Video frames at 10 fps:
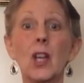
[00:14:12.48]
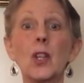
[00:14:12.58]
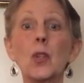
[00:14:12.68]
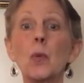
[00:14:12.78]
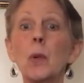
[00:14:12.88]

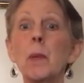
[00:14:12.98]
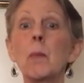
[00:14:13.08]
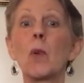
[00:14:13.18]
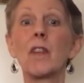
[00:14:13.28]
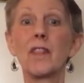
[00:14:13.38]
you will be
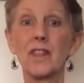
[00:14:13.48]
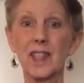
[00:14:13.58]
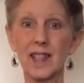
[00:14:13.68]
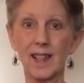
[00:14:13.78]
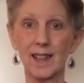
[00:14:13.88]
more
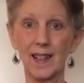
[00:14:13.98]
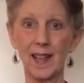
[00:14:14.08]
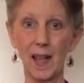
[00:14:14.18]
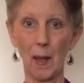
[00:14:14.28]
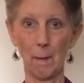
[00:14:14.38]

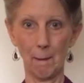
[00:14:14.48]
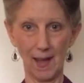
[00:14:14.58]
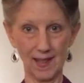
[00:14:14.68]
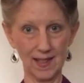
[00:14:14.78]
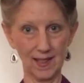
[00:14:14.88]
physically,
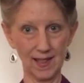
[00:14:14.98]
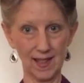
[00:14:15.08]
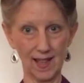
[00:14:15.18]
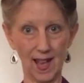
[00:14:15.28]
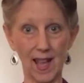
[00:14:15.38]

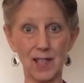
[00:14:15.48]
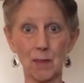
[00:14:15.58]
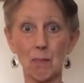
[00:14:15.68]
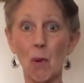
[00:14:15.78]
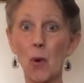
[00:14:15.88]
mentally, and
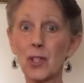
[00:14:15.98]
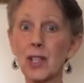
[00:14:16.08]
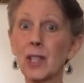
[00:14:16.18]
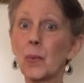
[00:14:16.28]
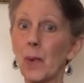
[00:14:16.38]

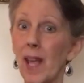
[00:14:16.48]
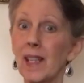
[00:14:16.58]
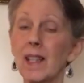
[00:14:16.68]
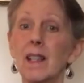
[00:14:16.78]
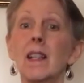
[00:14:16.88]
emotionally
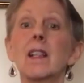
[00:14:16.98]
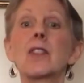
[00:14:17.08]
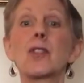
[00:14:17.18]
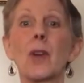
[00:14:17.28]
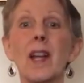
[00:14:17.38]
ready
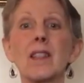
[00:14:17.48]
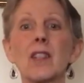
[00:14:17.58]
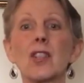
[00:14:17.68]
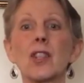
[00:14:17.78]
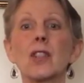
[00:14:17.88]
to
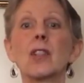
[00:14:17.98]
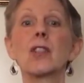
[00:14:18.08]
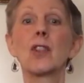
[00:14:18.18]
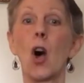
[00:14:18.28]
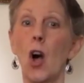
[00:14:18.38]
transition
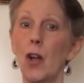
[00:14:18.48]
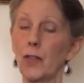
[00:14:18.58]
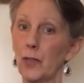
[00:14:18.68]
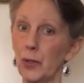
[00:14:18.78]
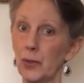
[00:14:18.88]
to all
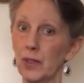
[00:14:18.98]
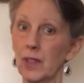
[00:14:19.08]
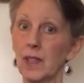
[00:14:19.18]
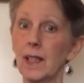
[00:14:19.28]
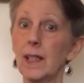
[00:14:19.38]
fruit
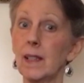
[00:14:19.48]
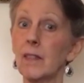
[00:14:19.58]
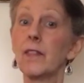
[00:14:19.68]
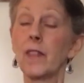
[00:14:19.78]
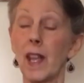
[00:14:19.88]

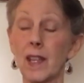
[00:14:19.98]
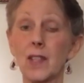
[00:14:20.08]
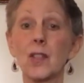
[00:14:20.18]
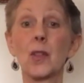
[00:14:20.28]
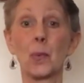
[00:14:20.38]
in
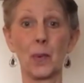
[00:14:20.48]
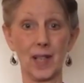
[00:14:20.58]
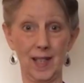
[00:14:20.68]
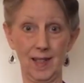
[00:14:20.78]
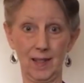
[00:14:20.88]
phase
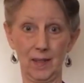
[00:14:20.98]
3.